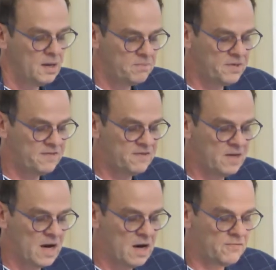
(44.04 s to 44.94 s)

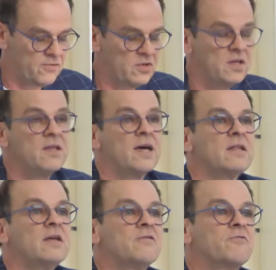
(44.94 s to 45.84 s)
PCR for
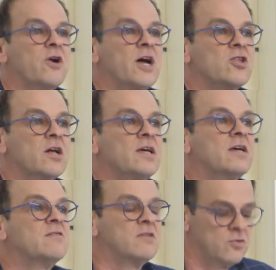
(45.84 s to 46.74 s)
detecting Fragile
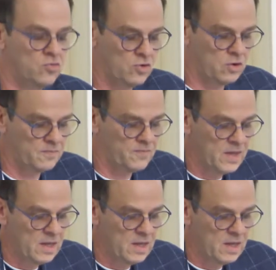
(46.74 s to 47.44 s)
X syndrome,